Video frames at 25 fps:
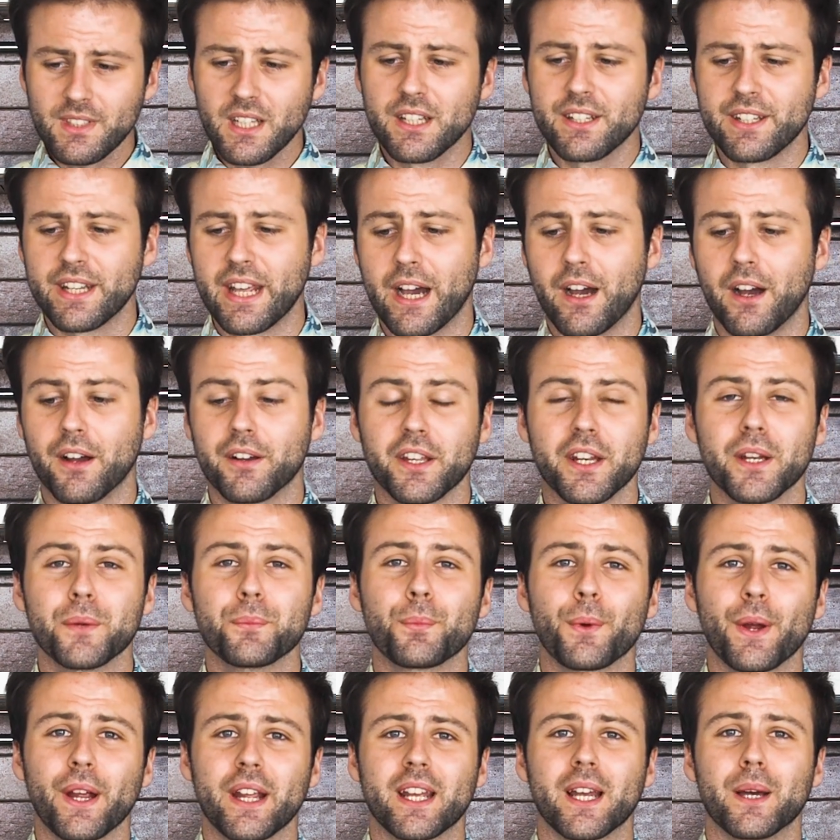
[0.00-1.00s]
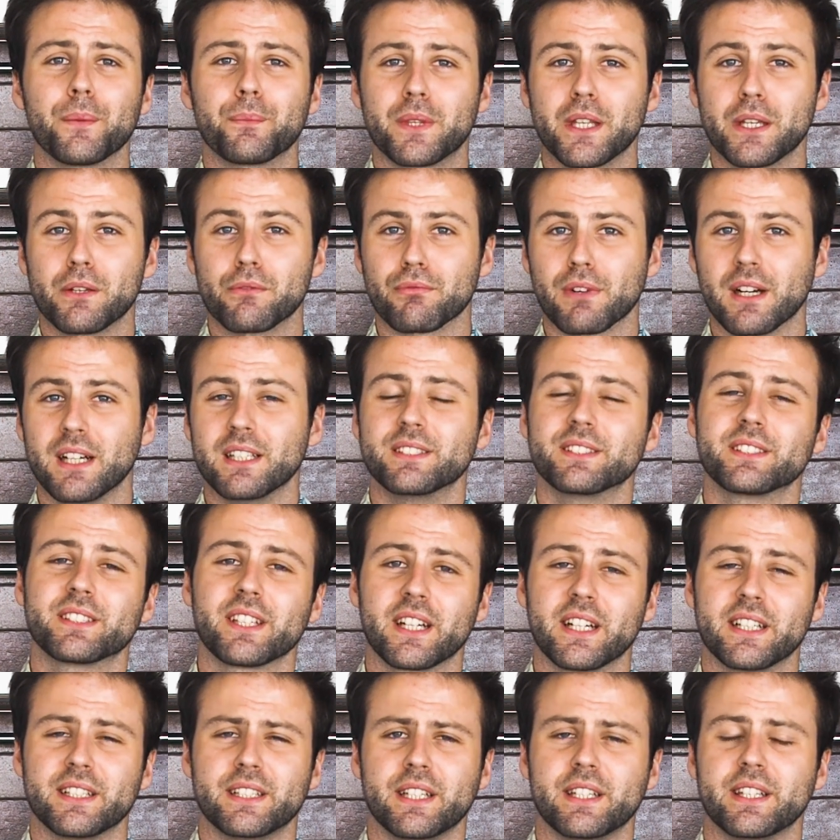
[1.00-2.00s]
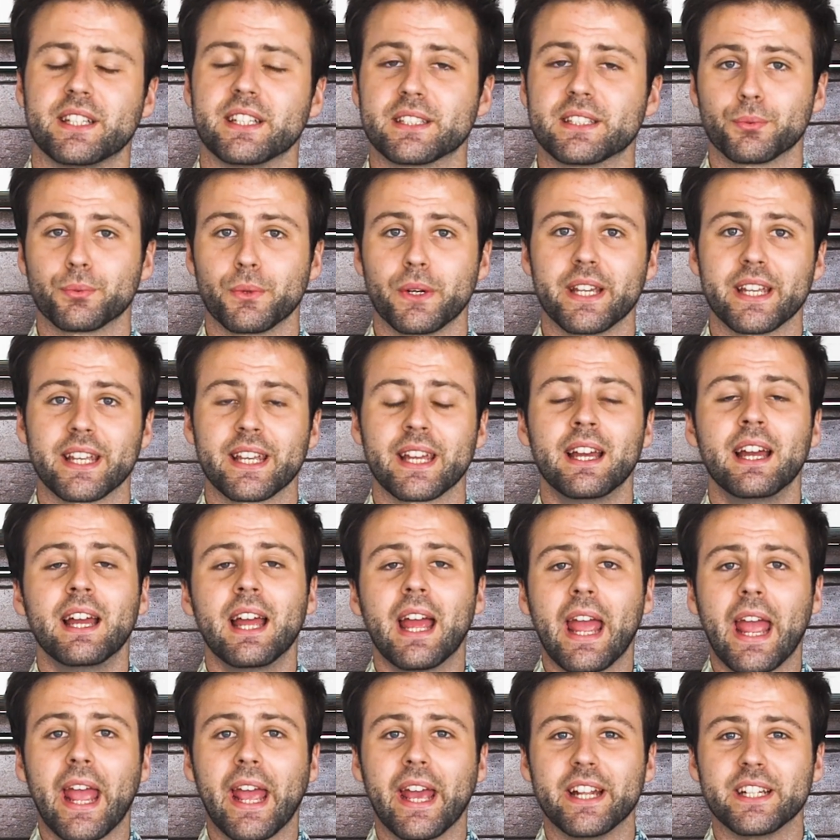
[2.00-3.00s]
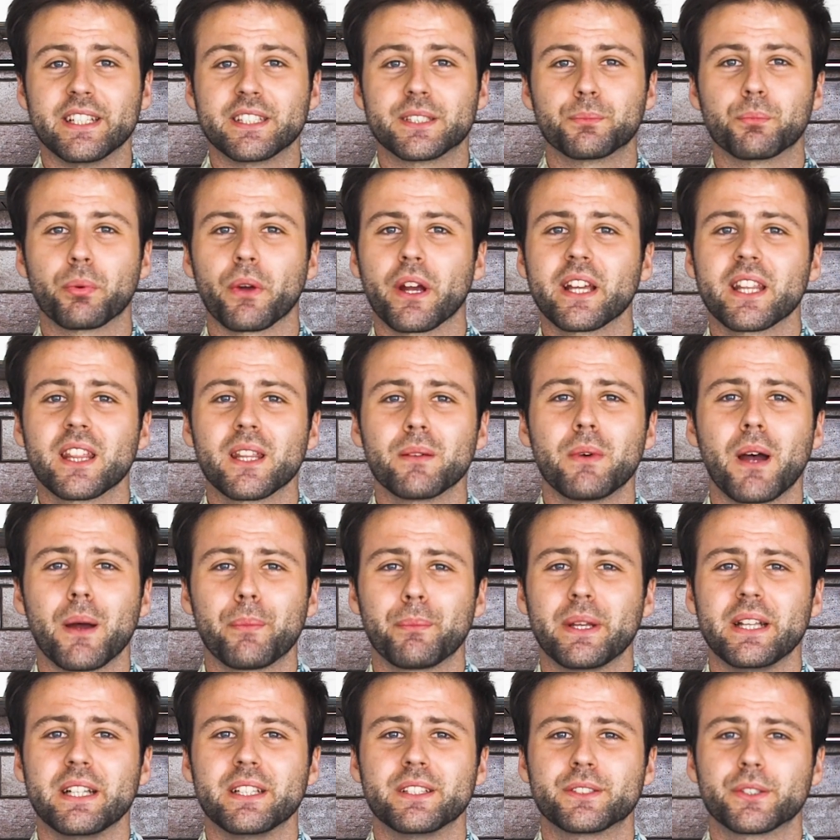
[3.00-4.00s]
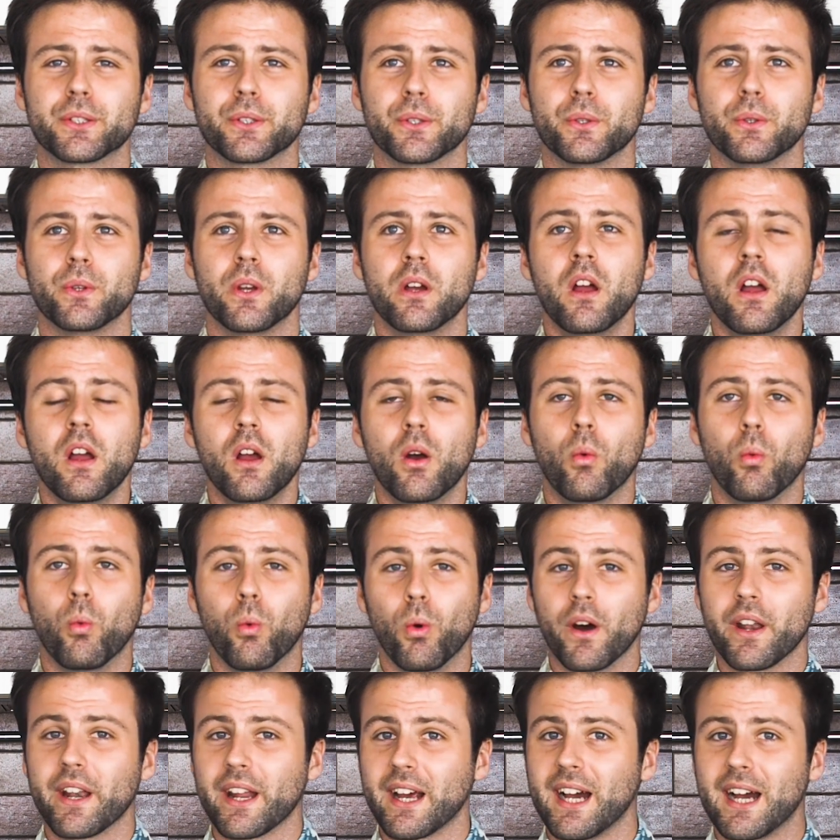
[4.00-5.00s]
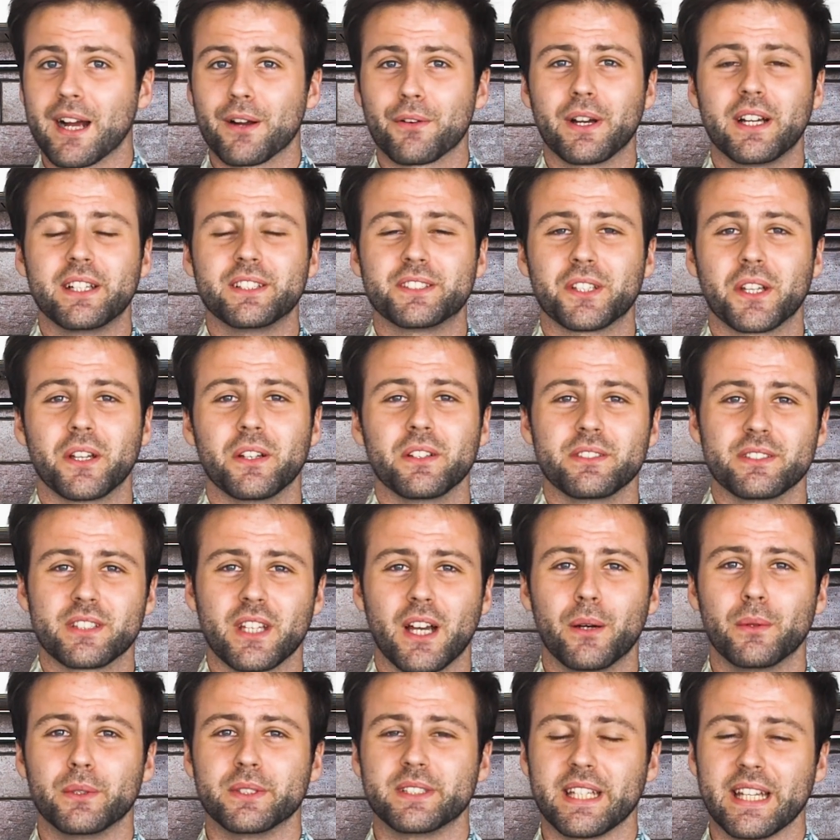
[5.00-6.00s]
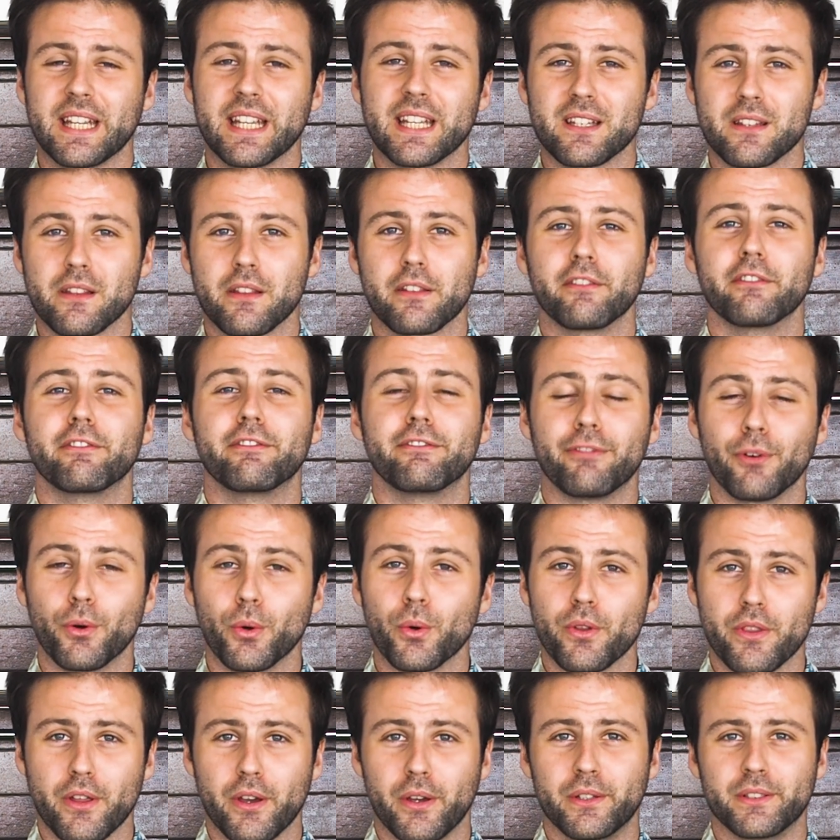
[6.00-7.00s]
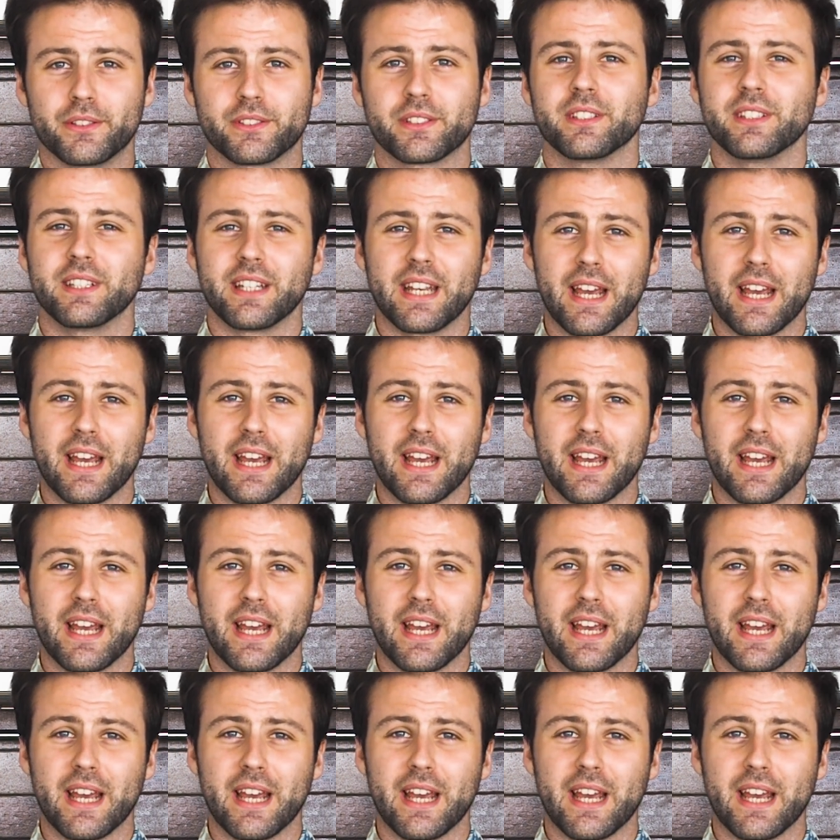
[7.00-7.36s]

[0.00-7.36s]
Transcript: Now I'm going to break up the runs that I did week and break them up into what heart rate zones I was in for those.